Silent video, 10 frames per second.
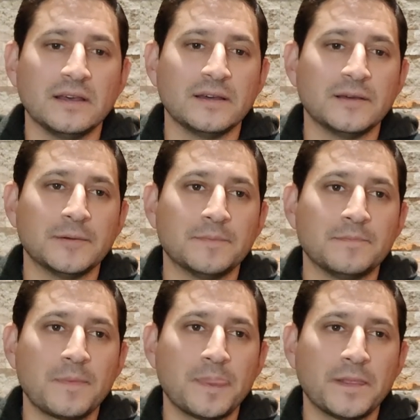
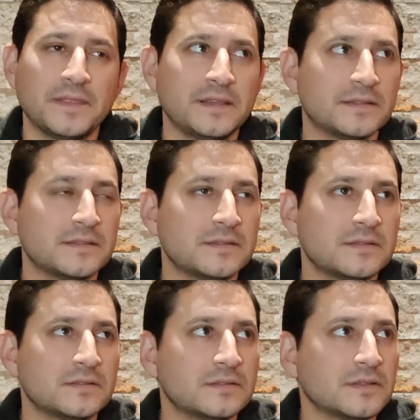um, I think
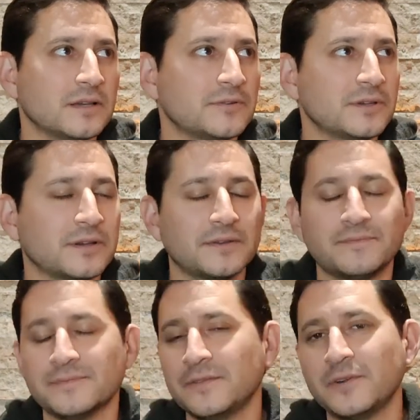it's, uh,
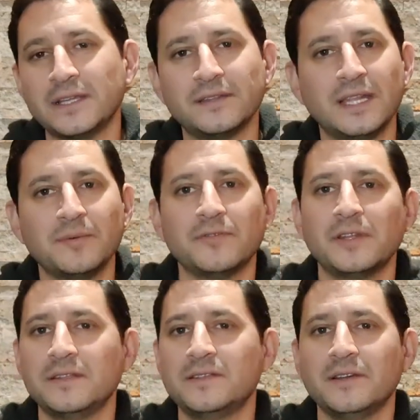I, I forget the name of
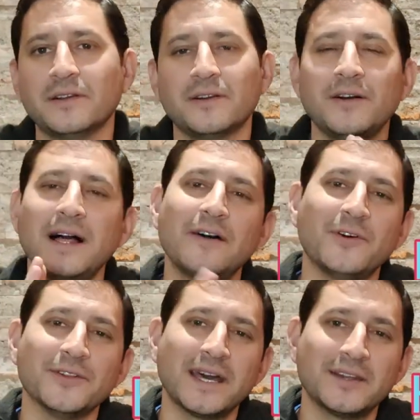it. It's here. I'll
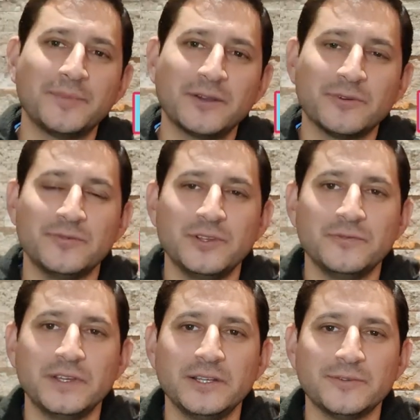have all that in my
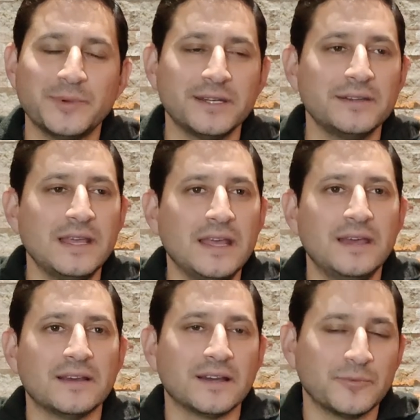review video, but
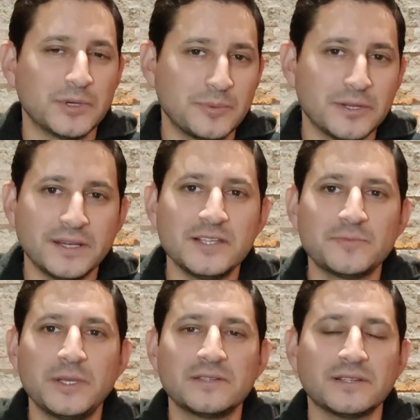um, when you put nice
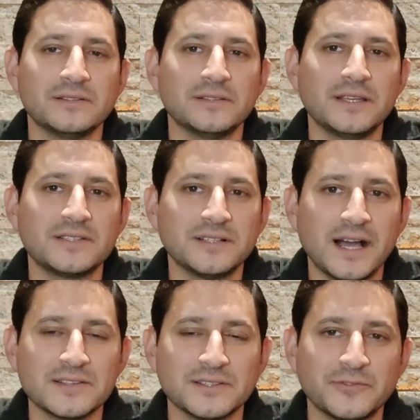piece of nice
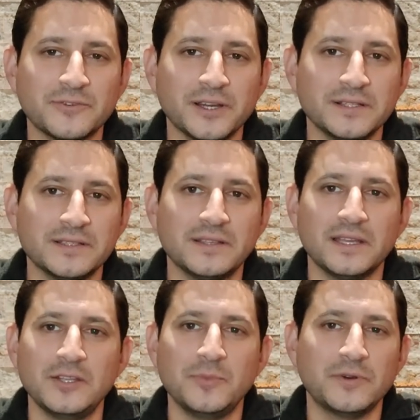glass on the front
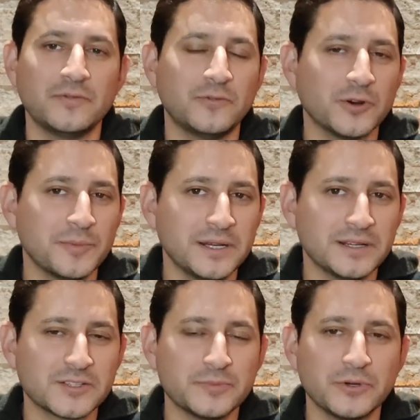and you put a four
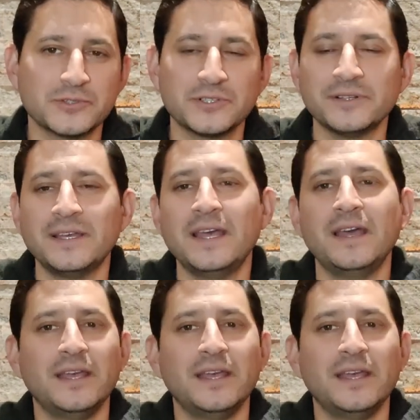minute exposure,